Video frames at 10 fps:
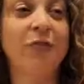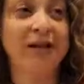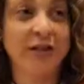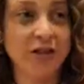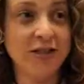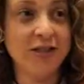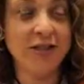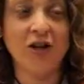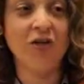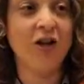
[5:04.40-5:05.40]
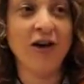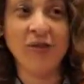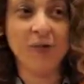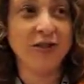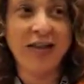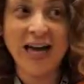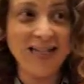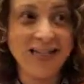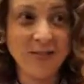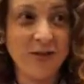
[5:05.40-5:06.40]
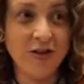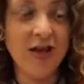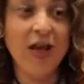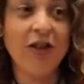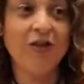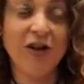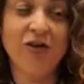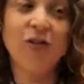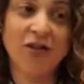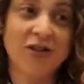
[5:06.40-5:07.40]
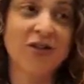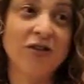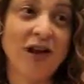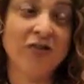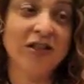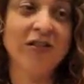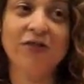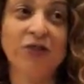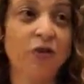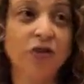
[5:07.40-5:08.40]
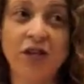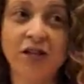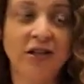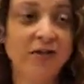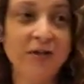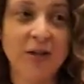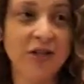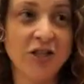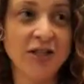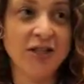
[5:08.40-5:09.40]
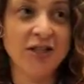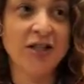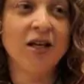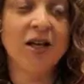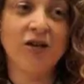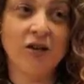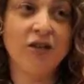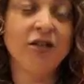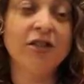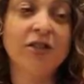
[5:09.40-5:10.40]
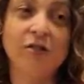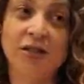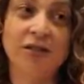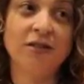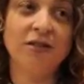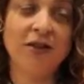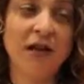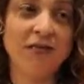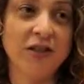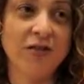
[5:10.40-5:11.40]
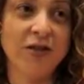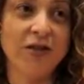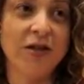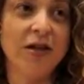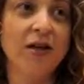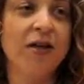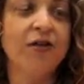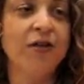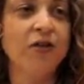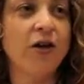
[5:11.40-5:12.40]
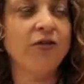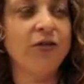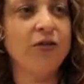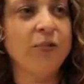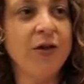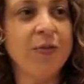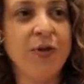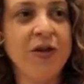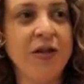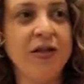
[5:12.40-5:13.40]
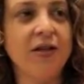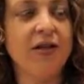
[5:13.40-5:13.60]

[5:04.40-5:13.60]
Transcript: my nurses and all the hospitals I deal with, they're the ones that are crafting. If there's no child life specialist, the nurses are ones that are crafting with. There's also the people that